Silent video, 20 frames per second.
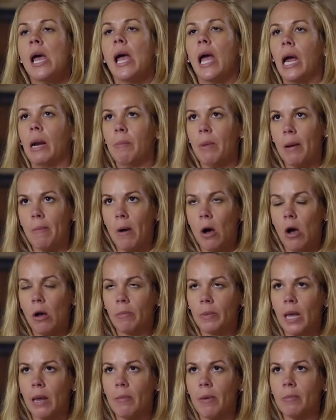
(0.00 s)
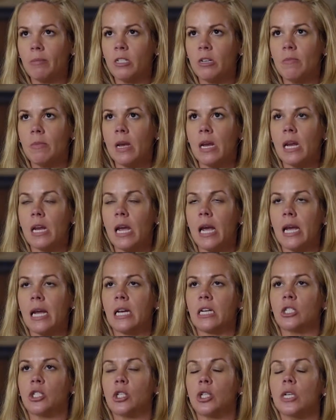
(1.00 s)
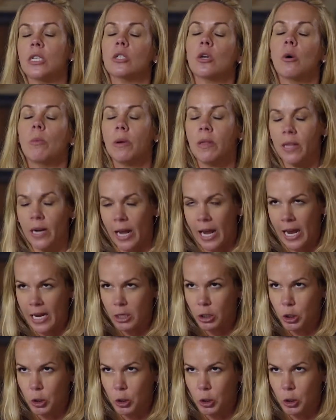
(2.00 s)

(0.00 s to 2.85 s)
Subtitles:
And my mom came up to me and she told me that I had a